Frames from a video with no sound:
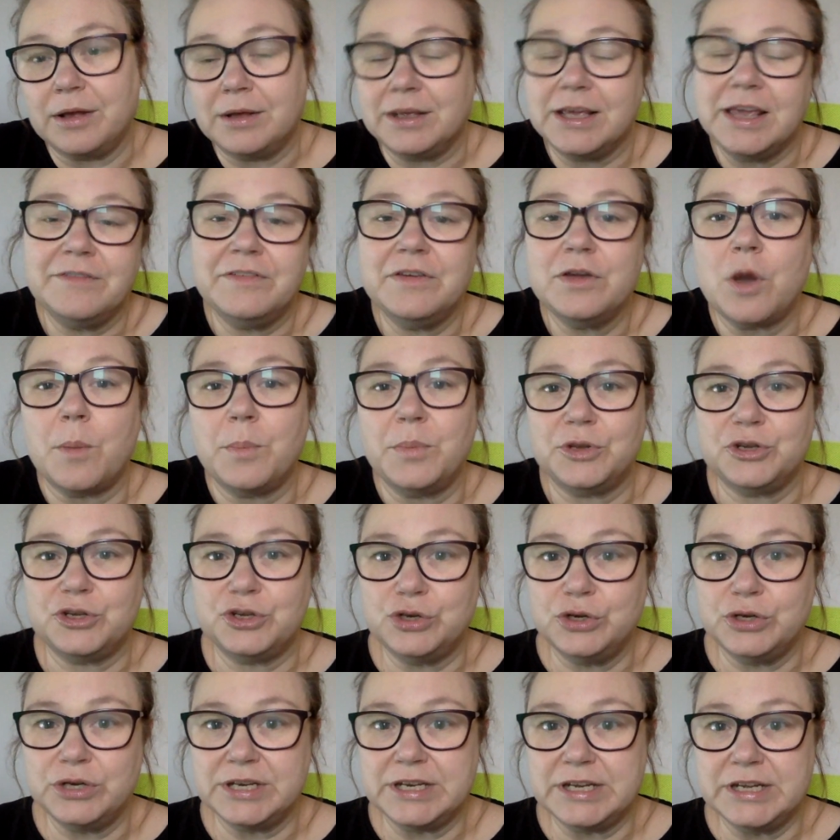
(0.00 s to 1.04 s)
giving
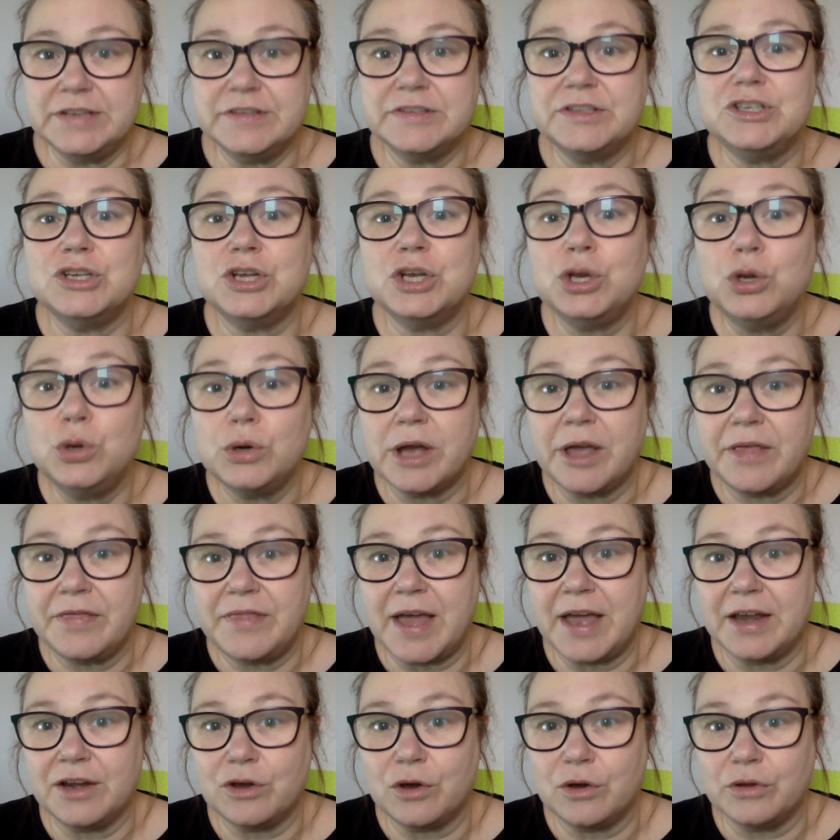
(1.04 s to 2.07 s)
opportunities to look at
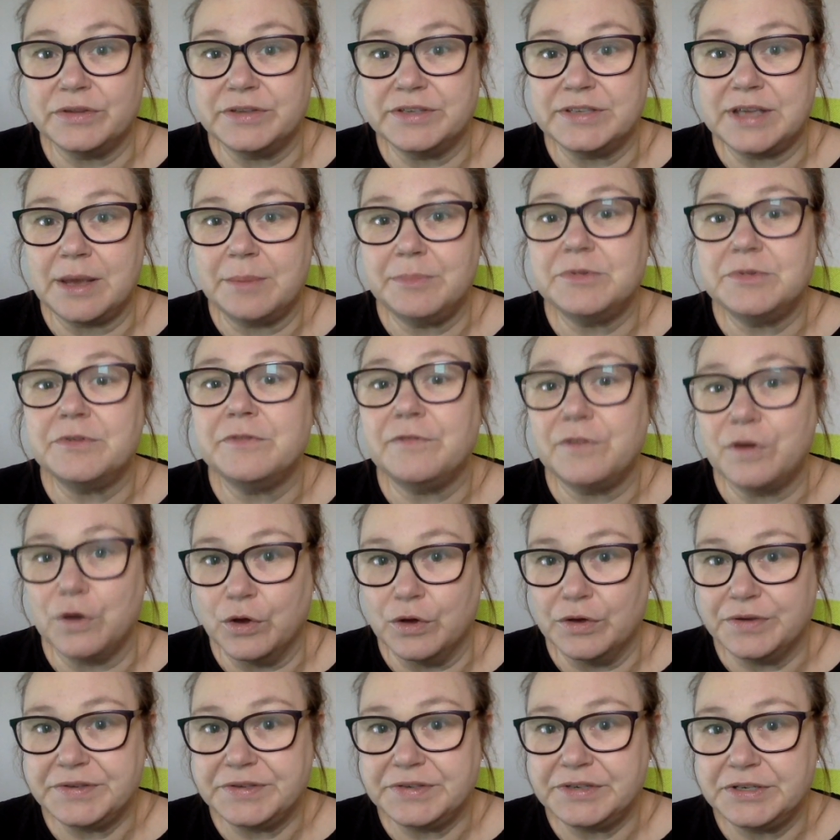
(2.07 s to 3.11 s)
that concept
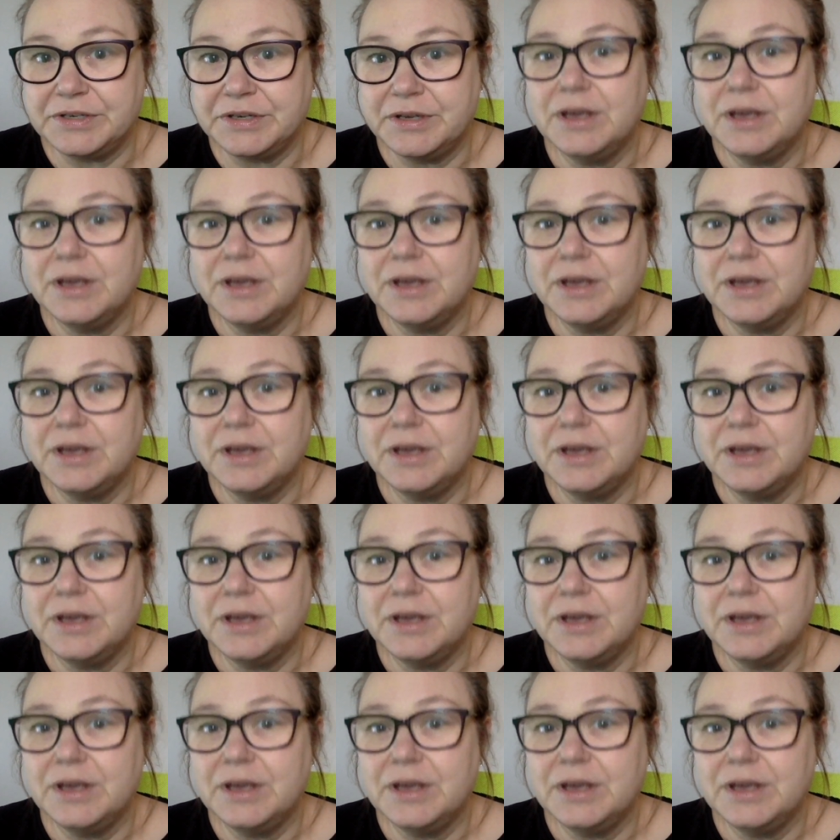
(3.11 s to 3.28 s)
first